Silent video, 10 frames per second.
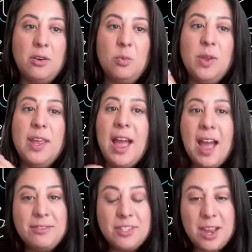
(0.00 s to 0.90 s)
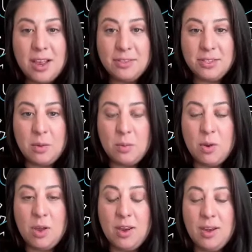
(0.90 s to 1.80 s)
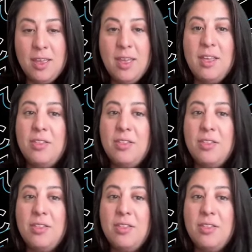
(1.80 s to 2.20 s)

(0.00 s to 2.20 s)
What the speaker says: we have to have someone